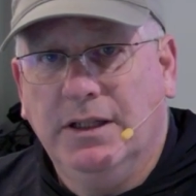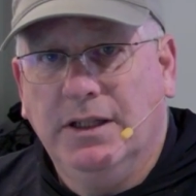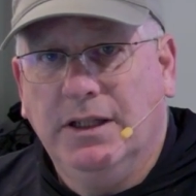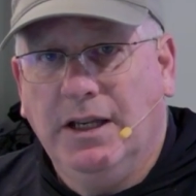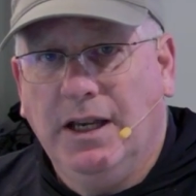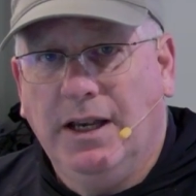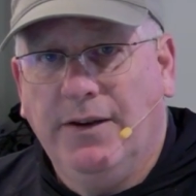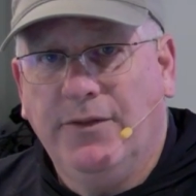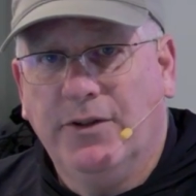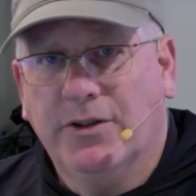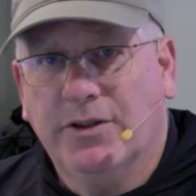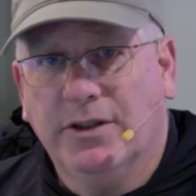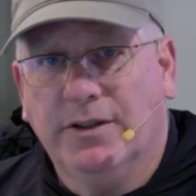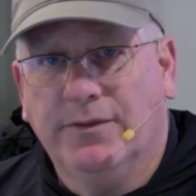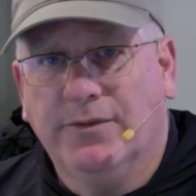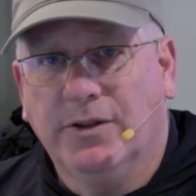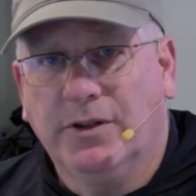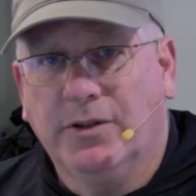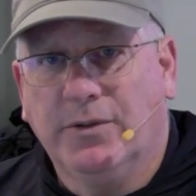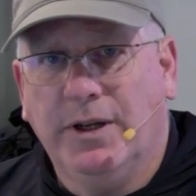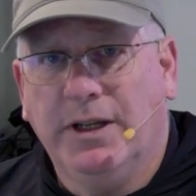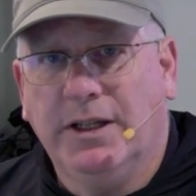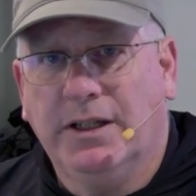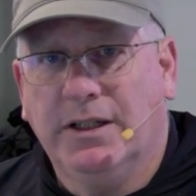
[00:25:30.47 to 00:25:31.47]
have yourself a
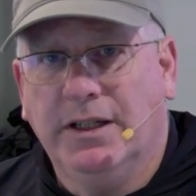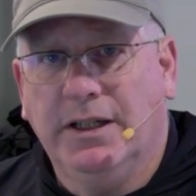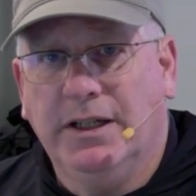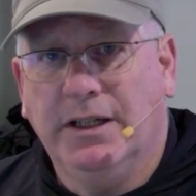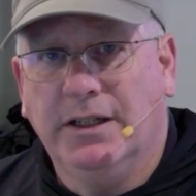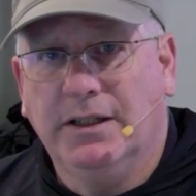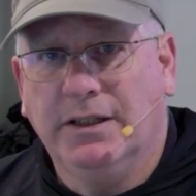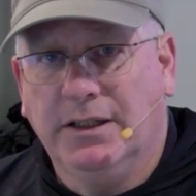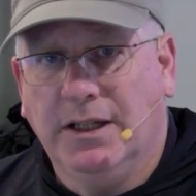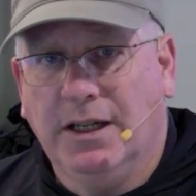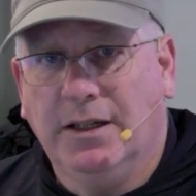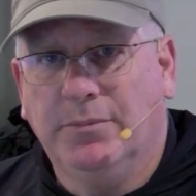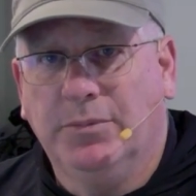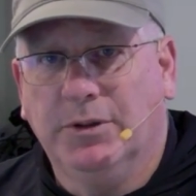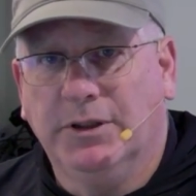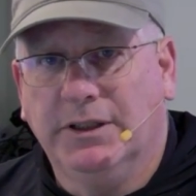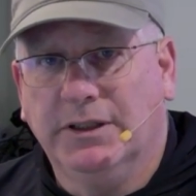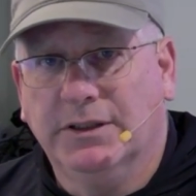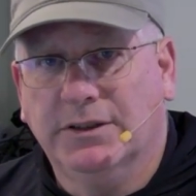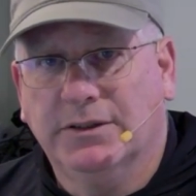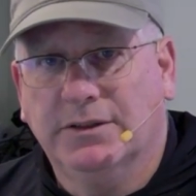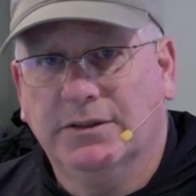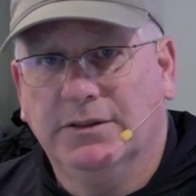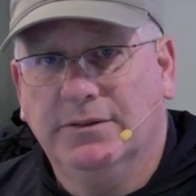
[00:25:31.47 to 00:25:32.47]
great day, and God
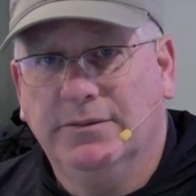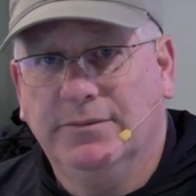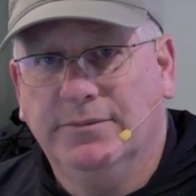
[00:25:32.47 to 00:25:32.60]
bless.